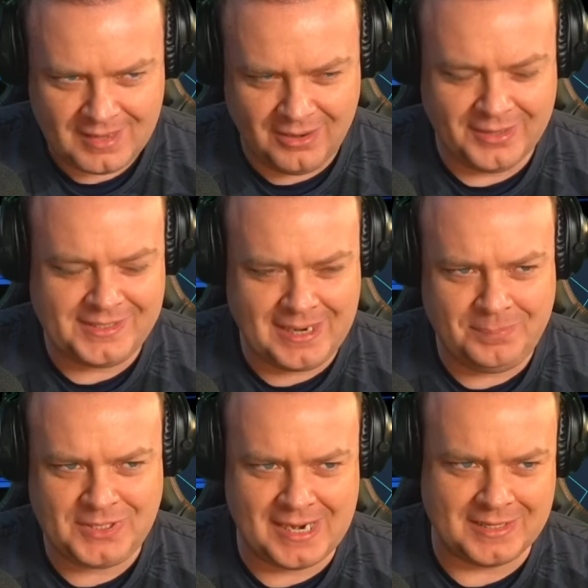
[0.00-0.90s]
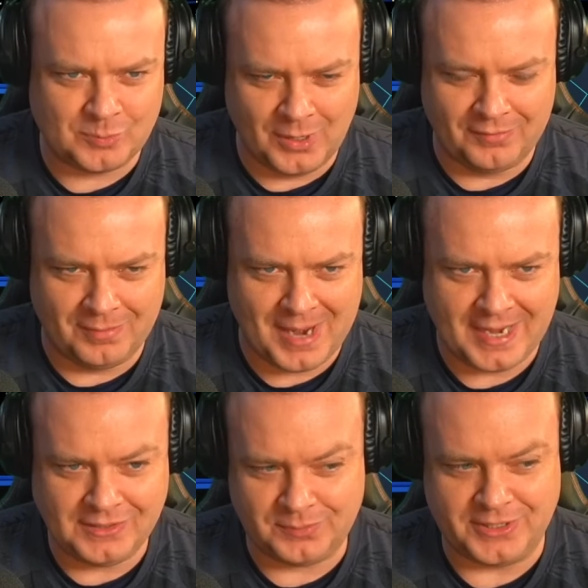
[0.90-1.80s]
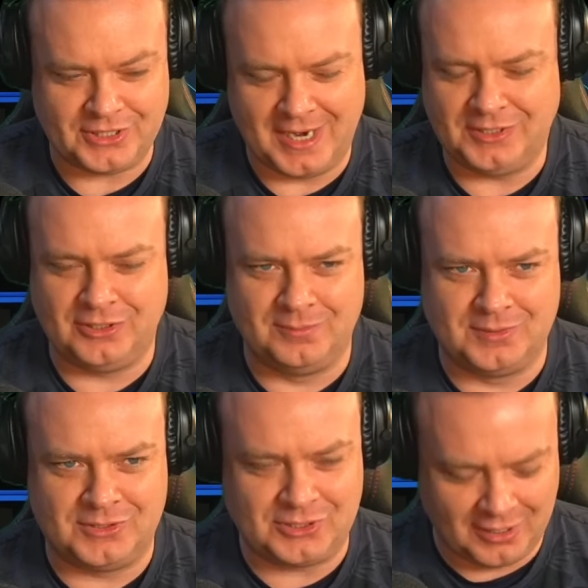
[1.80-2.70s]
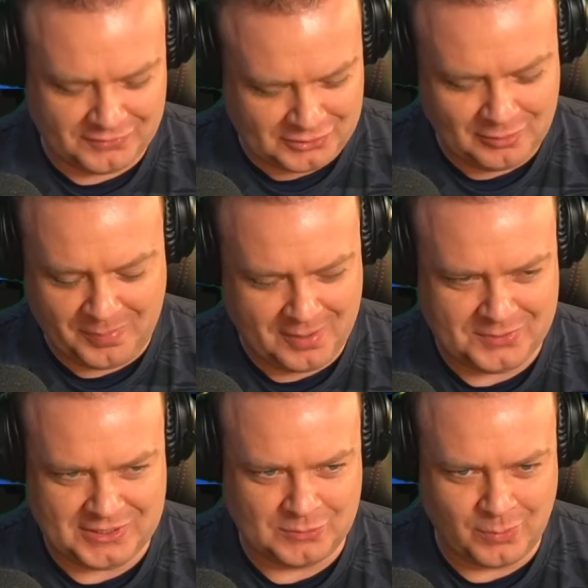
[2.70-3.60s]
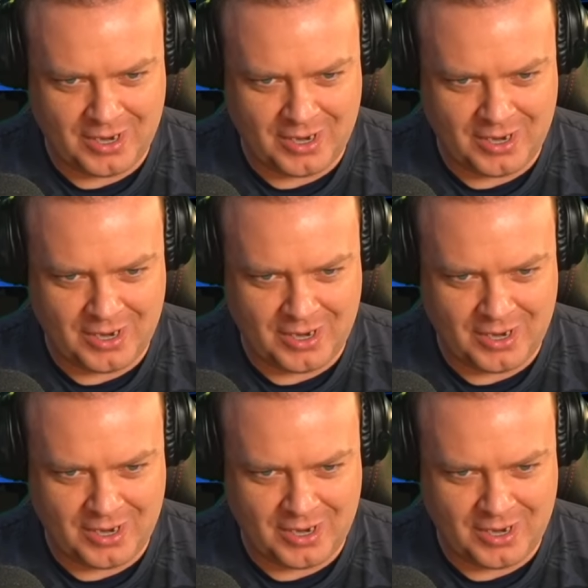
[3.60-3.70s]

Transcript: And only 10% of this world remains, which I assume serves two purposes.